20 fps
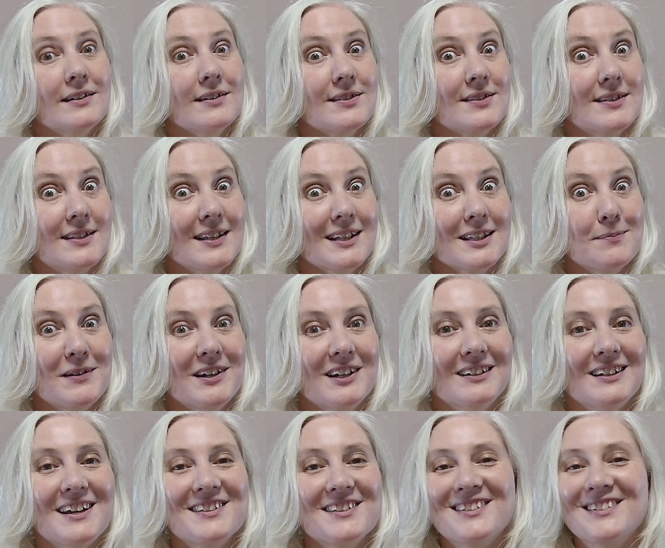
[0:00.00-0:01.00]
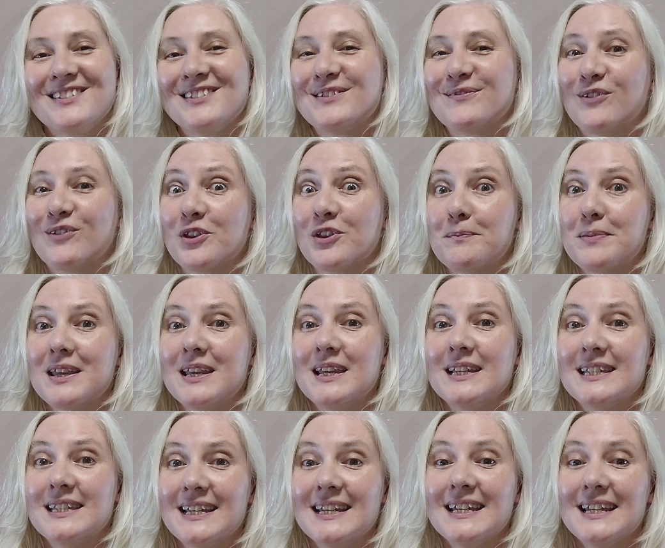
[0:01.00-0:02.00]
6-minute lessons for the
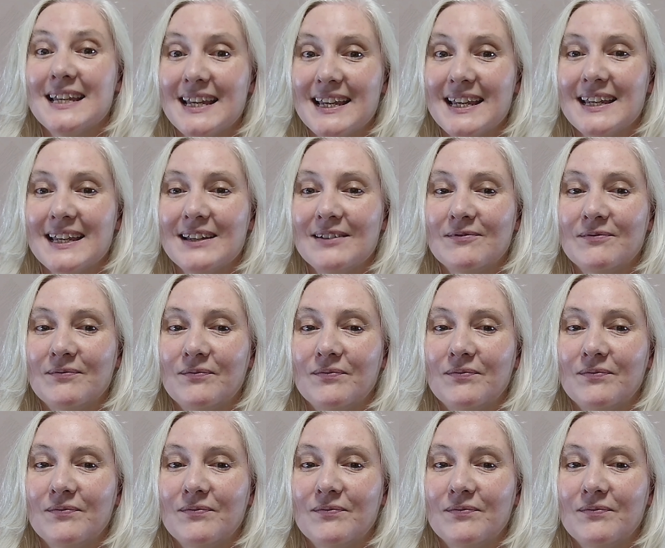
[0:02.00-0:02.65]
PTE.